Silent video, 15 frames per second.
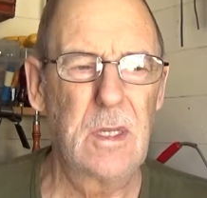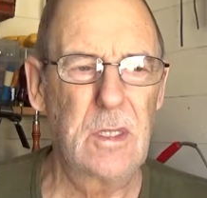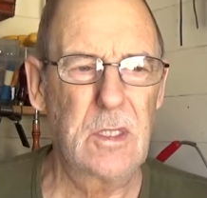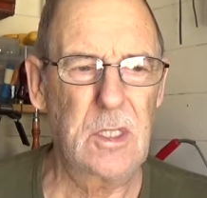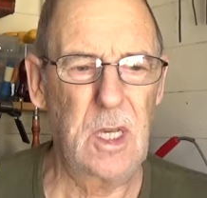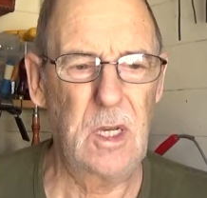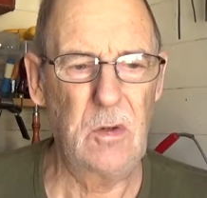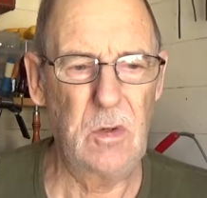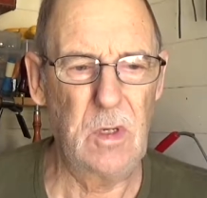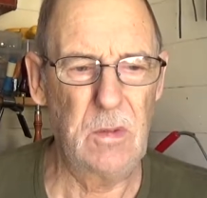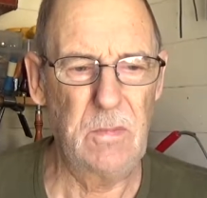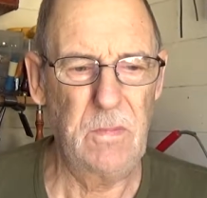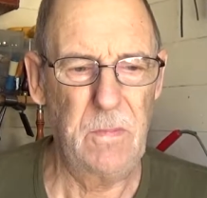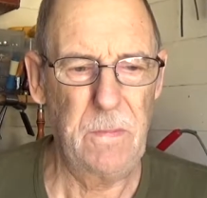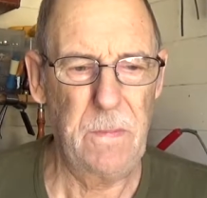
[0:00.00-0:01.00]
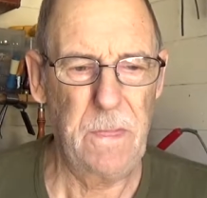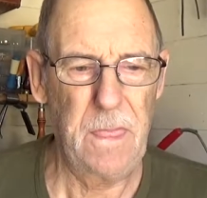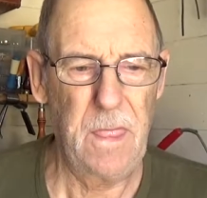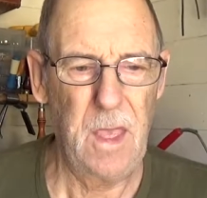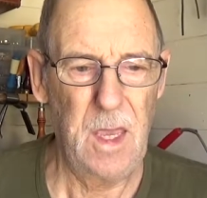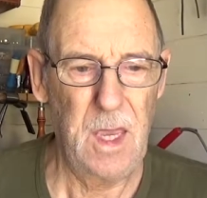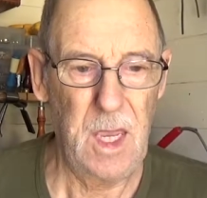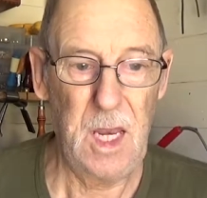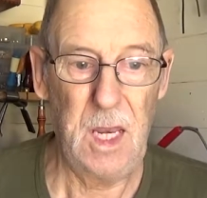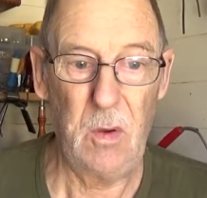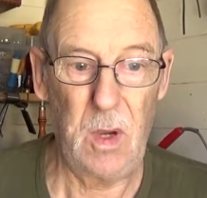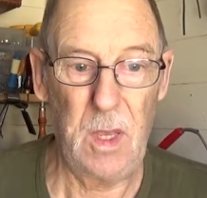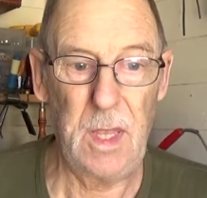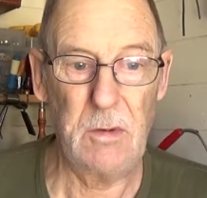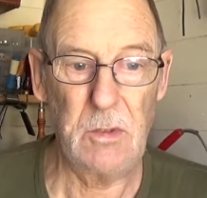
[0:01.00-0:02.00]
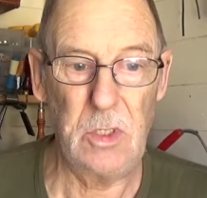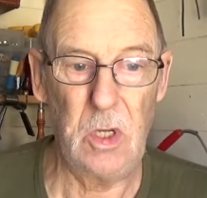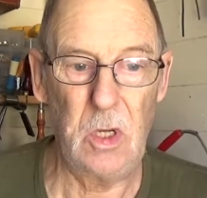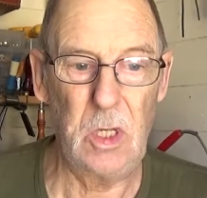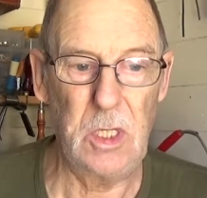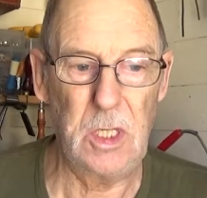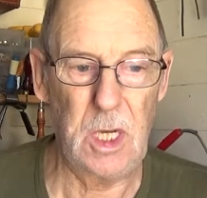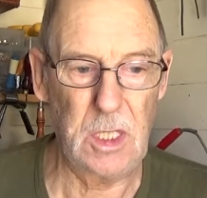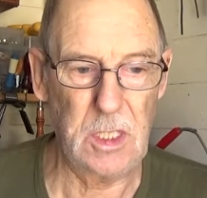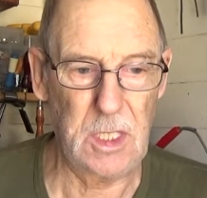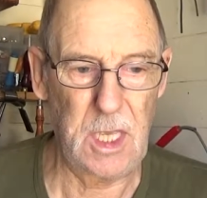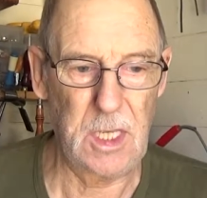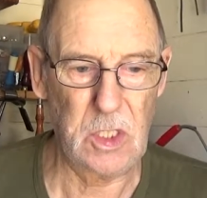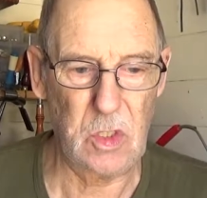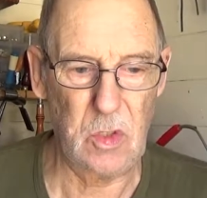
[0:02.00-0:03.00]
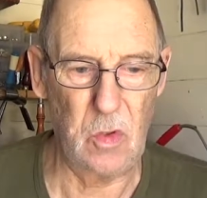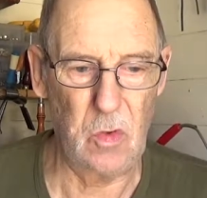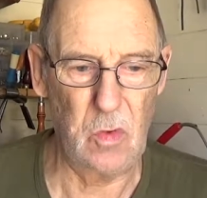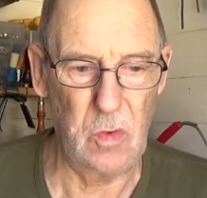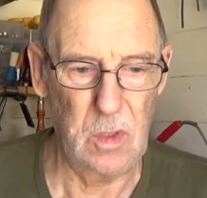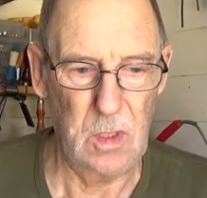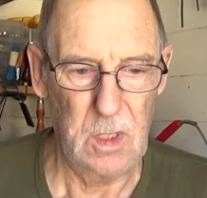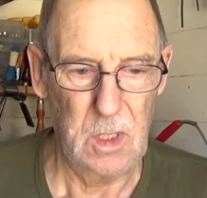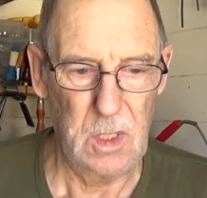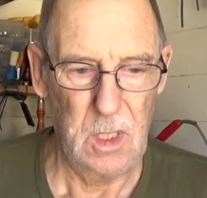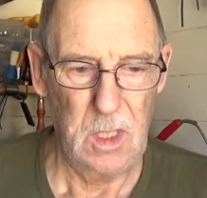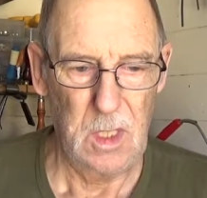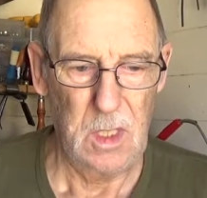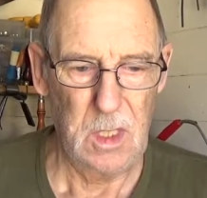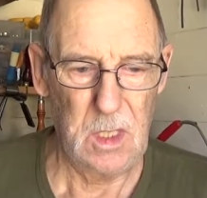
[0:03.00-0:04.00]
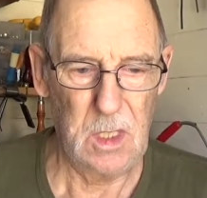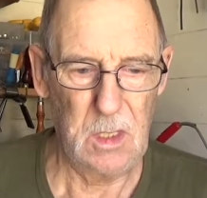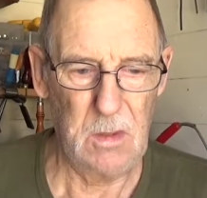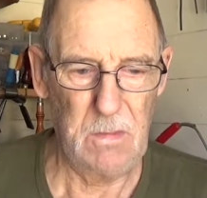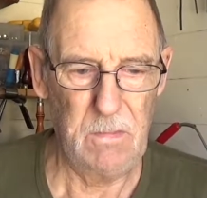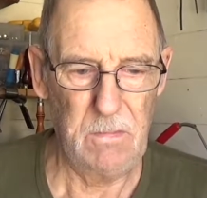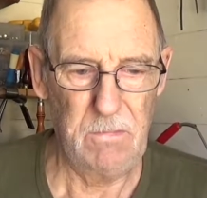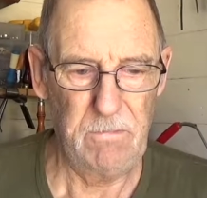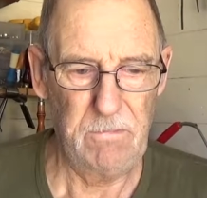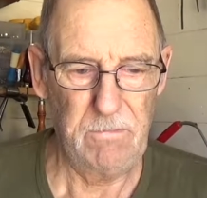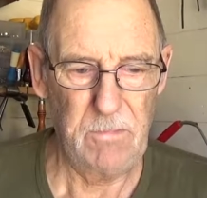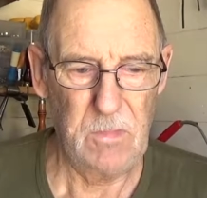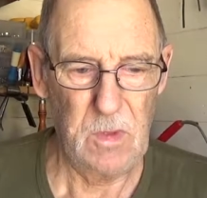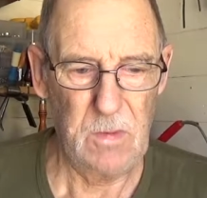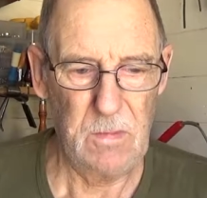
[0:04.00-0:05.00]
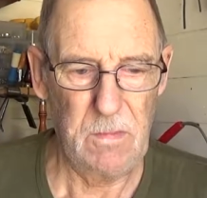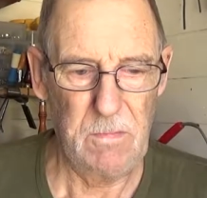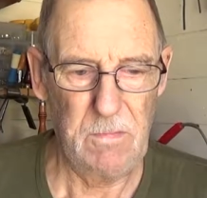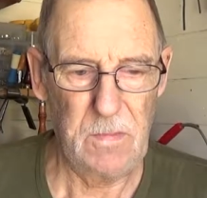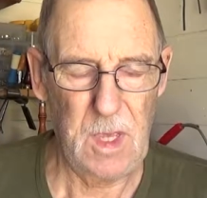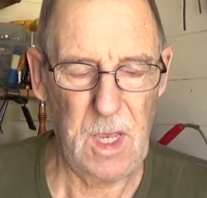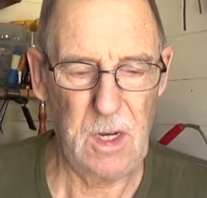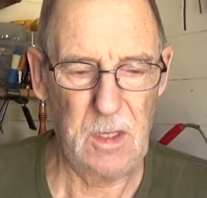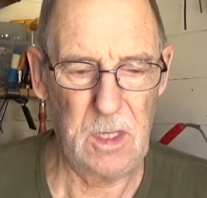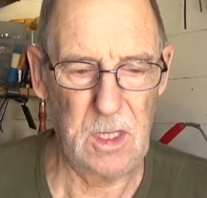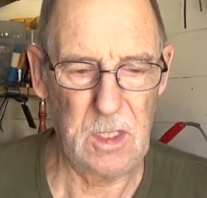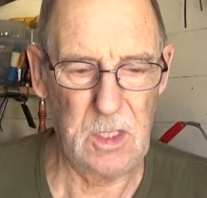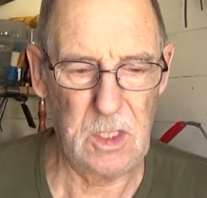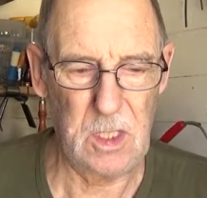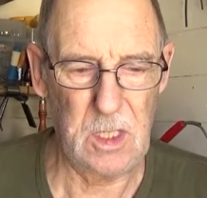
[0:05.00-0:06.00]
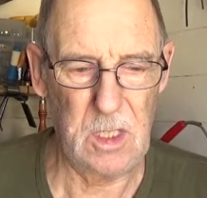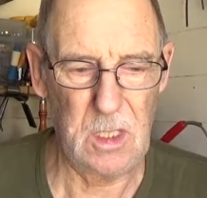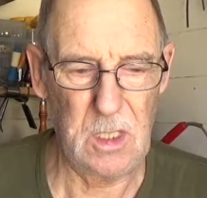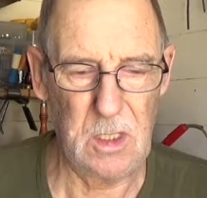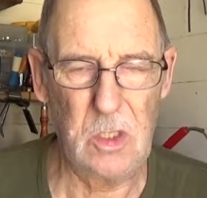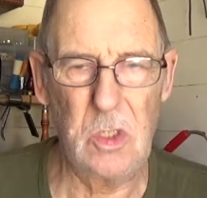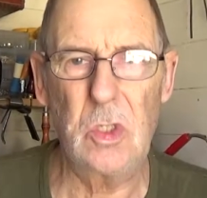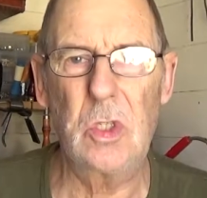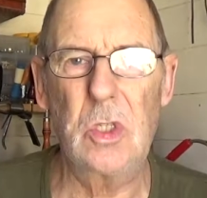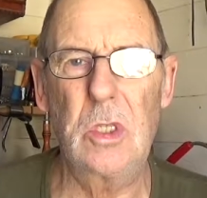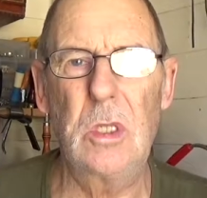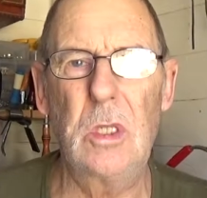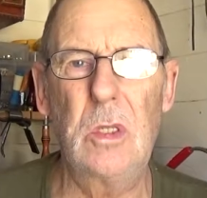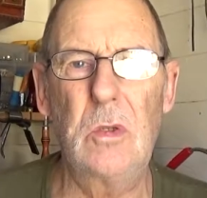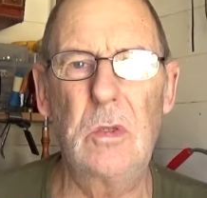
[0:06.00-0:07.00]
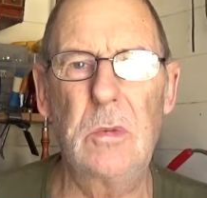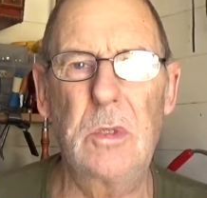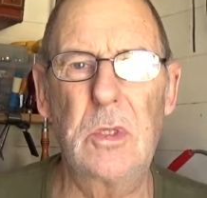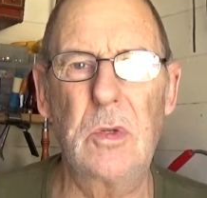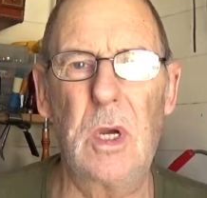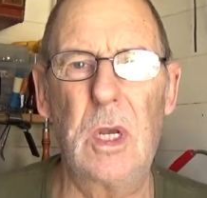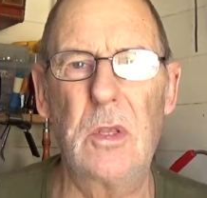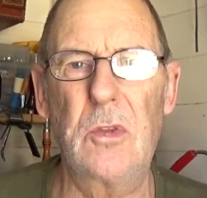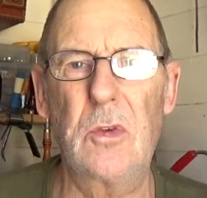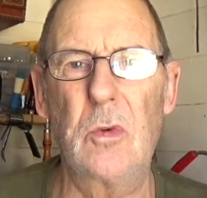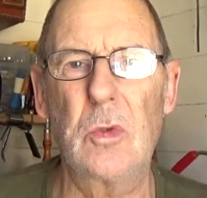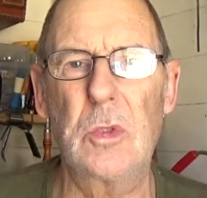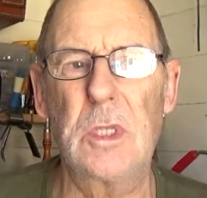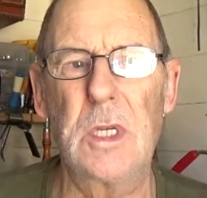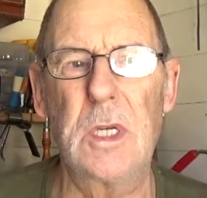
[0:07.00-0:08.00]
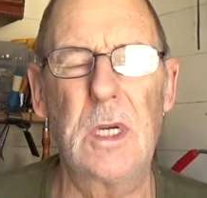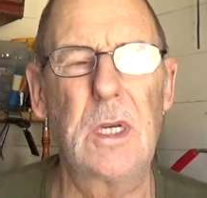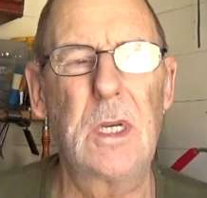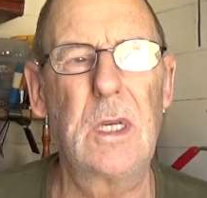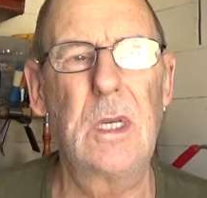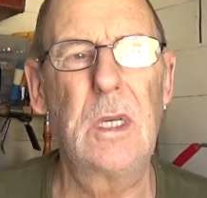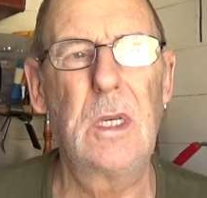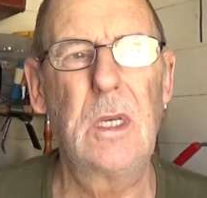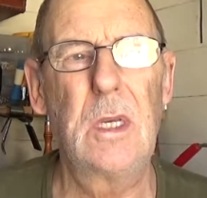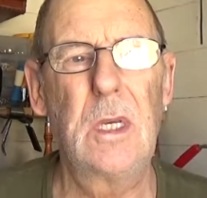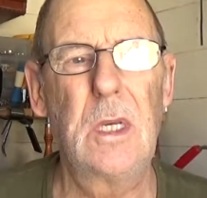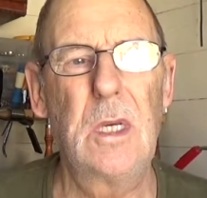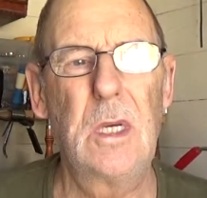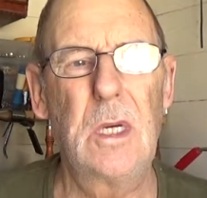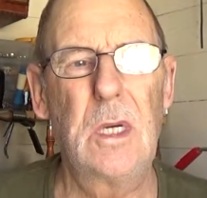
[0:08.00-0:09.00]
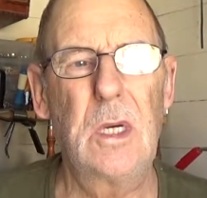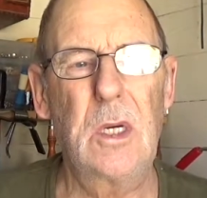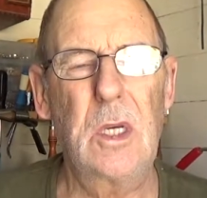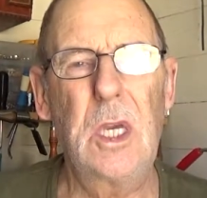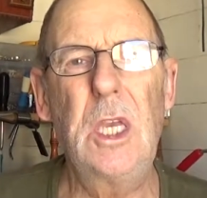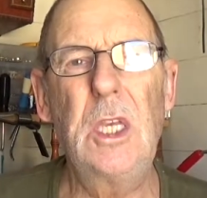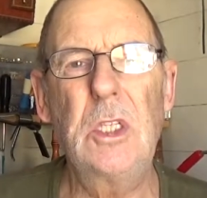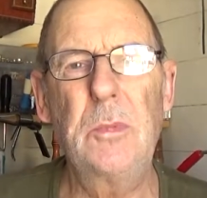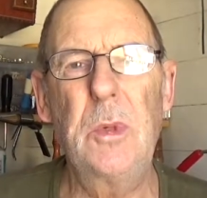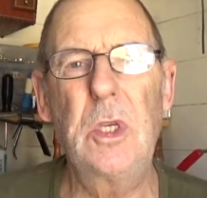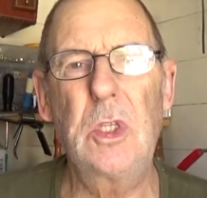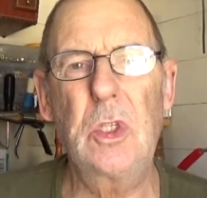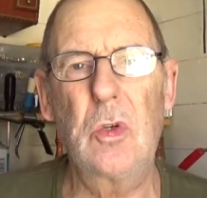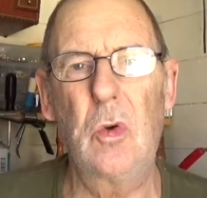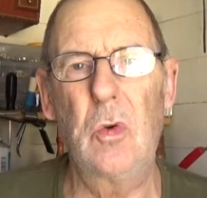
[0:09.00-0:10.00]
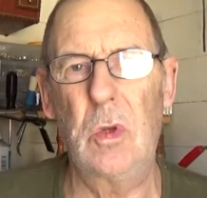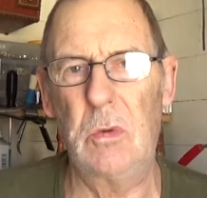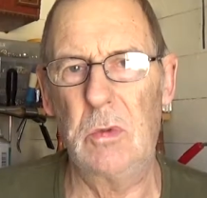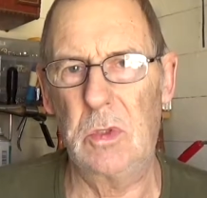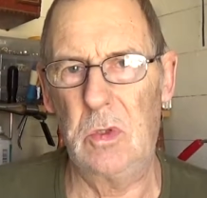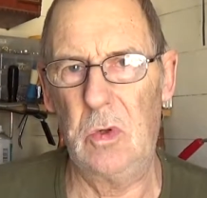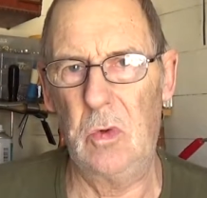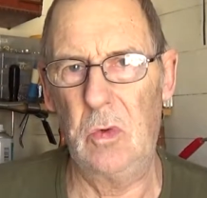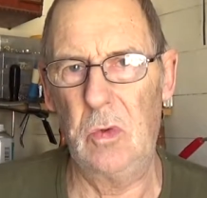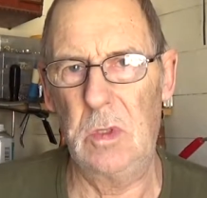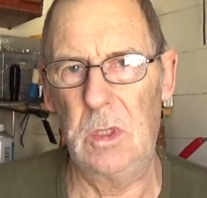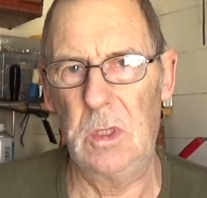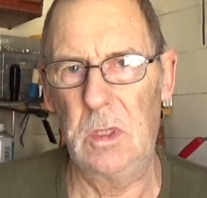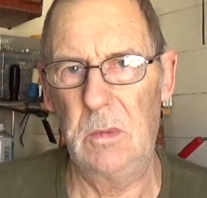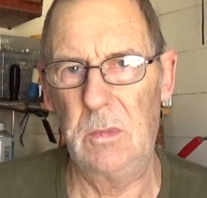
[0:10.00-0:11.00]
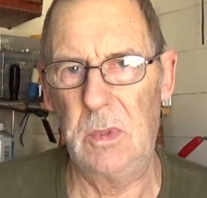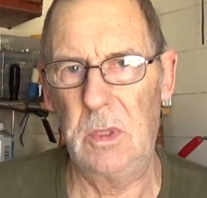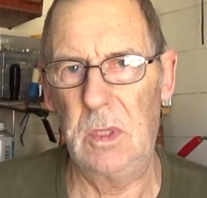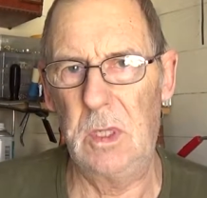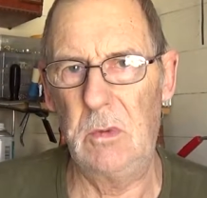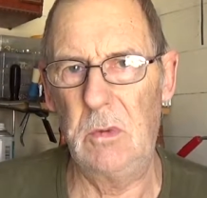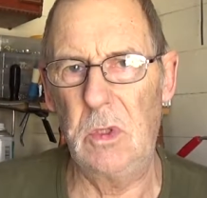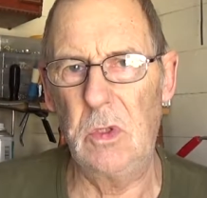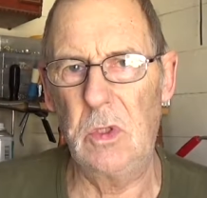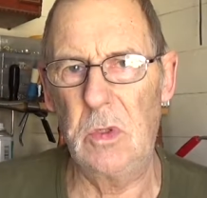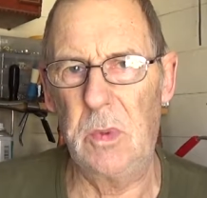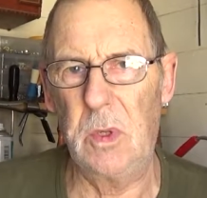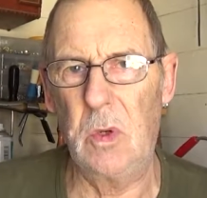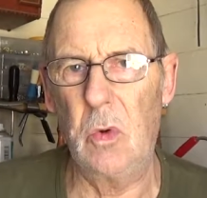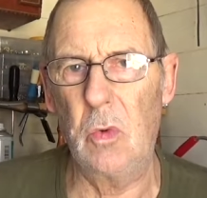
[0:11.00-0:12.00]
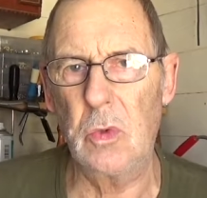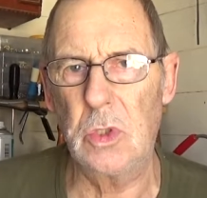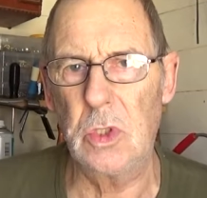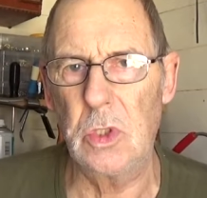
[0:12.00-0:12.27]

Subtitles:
So anyway, that was the early days of that school. That'll get just losing the trail of thoughts here. Kingsmead School it was called, but it used to be called